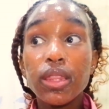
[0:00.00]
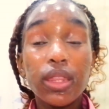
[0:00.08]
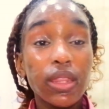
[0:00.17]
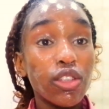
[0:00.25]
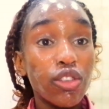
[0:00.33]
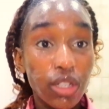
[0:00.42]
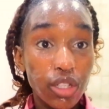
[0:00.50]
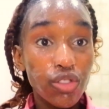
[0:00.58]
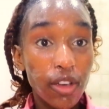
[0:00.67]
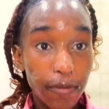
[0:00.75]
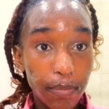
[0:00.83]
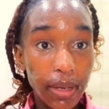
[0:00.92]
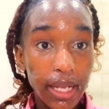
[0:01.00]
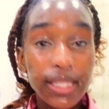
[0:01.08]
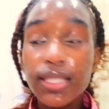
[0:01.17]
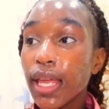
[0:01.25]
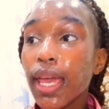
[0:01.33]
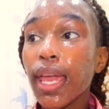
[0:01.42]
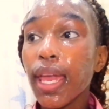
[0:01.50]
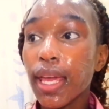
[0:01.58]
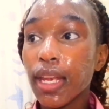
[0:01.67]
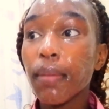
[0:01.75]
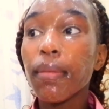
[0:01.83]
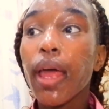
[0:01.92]
you need to have plaited hair. And
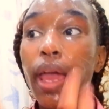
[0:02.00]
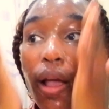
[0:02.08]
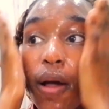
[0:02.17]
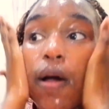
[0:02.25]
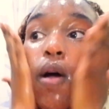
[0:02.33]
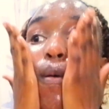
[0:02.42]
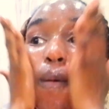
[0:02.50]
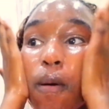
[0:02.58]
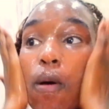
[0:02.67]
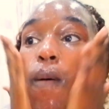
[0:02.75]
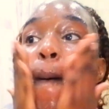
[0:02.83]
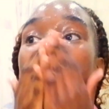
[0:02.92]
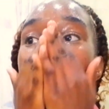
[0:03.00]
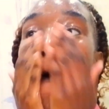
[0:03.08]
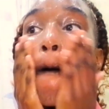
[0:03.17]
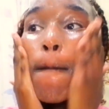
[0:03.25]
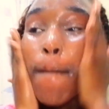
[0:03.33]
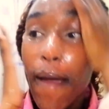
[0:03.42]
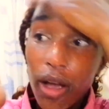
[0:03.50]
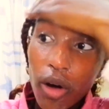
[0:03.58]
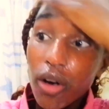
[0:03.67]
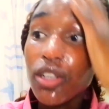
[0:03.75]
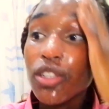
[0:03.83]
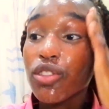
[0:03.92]
I'm like, oh my
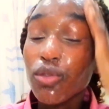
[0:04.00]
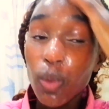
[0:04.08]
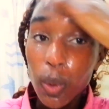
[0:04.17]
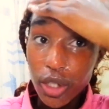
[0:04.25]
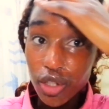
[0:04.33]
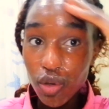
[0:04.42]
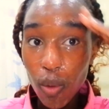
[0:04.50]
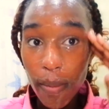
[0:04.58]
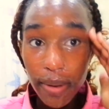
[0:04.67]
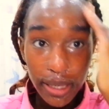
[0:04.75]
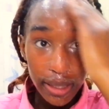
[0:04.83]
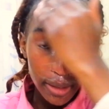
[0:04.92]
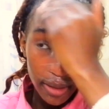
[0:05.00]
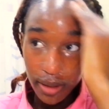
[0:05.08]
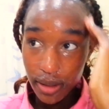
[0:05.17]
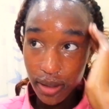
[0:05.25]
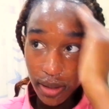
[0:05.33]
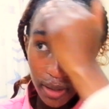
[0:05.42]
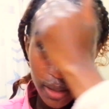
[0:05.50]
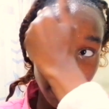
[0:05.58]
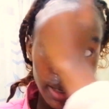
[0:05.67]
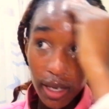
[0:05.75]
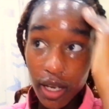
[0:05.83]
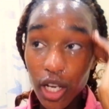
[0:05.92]
gosh, what you mean?
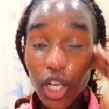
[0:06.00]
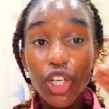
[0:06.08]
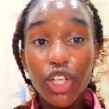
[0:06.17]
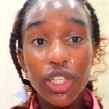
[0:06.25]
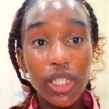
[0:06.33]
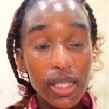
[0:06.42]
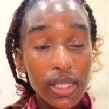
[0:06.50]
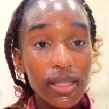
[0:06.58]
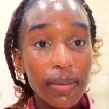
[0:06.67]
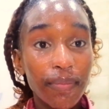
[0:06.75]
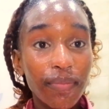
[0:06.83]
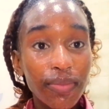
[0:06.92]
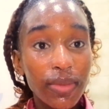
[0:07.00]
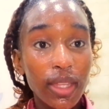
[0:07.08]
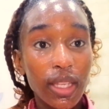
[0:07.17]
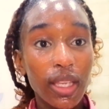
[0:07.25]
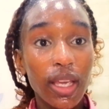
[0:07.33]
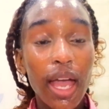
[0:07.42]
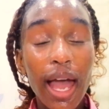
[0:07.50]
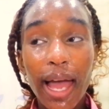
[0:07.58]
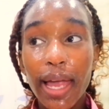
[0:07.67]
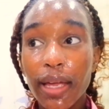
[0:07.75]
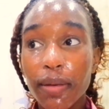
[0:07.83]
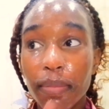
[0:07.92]
Because I
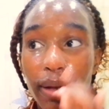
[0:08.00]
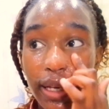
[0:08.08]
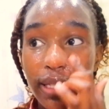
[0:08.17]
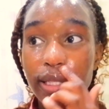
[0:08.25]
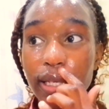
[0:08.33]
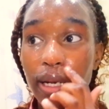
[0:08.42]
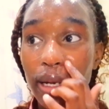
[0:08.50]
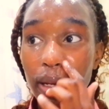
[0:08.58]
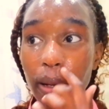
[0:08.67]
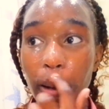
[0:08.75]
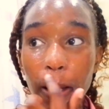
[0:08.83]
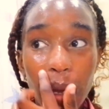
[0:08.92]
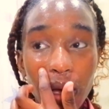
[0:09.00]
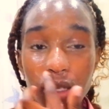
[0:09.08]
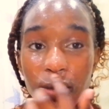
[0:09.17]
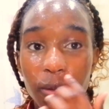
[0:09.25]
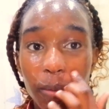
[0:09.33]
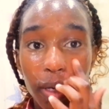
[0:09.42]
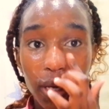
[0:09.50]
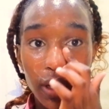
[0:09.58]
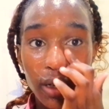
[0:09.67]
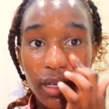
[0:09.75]
am plaited last week